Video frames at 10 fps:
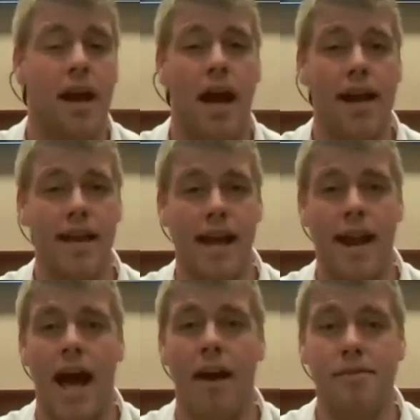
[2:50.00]

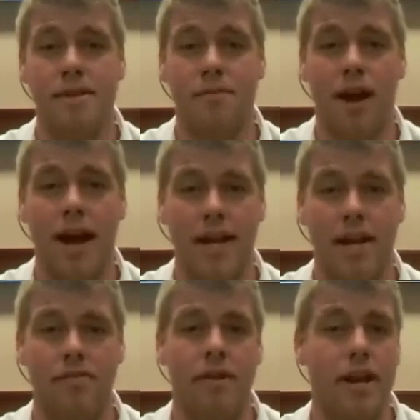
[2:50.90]
Again, I'm Tim Ryan
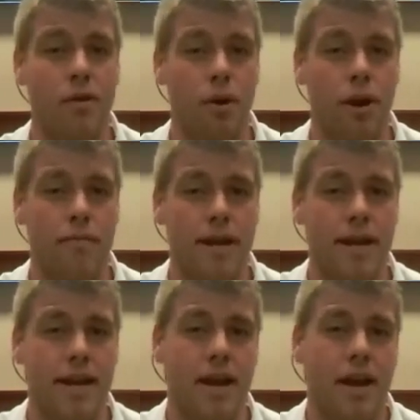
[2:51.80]
here for
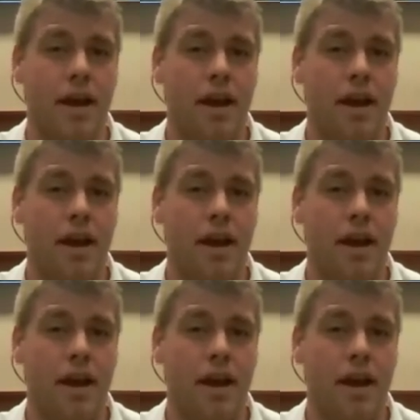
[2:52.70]
eQuoteMD,